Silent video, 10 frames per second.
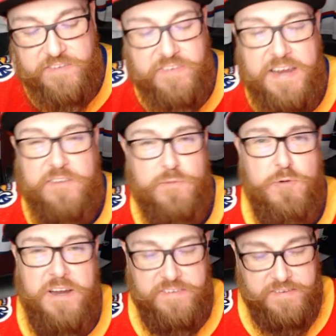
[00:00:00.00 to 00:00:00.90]
sang his
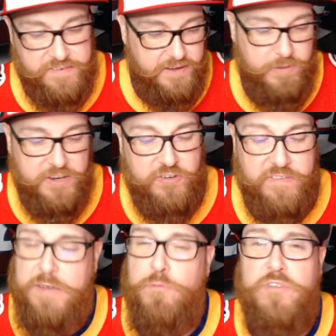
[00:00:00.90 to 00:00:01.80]
praises. He mentions
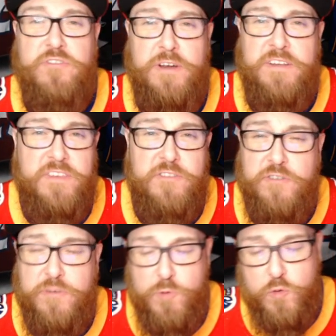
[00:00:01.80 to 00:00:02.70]
he will transition
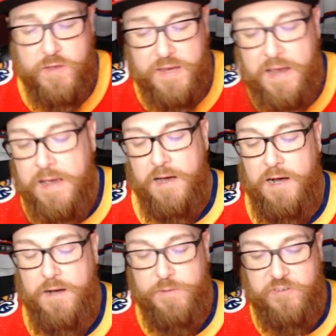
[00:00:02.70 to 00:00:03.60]
smoothly
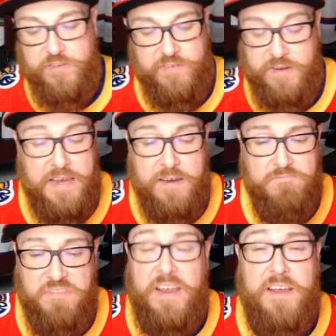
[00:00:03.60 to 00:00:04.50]
and just, again,
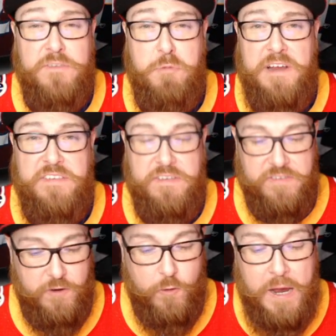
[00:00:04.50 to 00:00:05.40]
sang his praises.
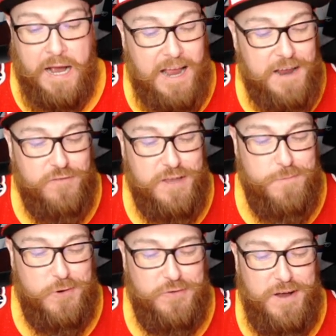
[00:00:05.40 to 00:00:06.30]
So I have the
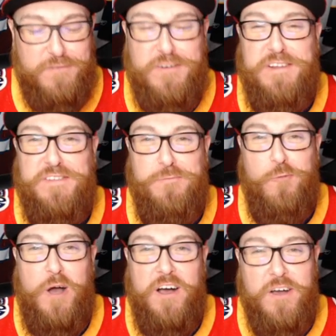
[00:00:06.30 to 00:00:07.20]
utmost confidence in
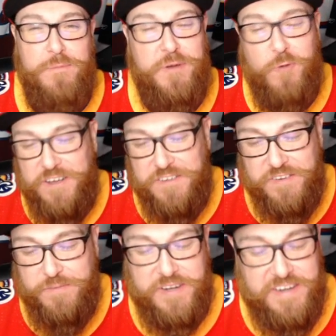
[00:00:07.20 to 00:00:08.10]
well. I mean, what else
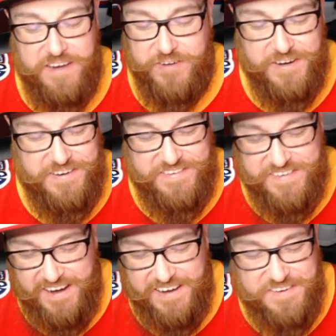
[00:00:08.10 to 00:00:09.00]
is McDavid going to
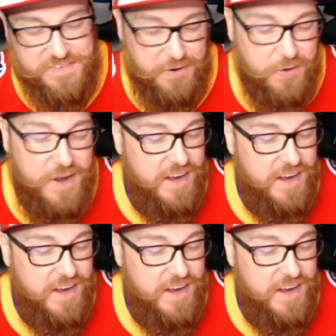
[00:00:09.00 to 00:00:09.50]
say? So,